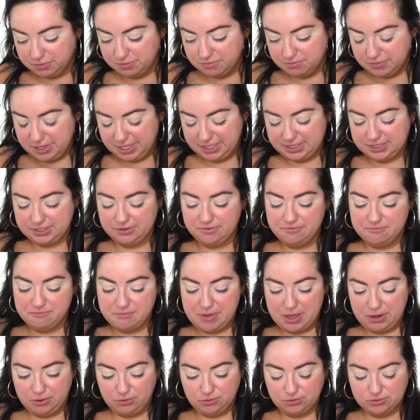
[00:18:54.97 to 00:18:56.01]
mix of
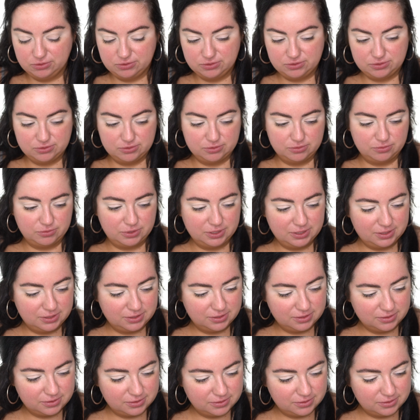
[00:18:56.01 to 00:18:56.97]
metals. What?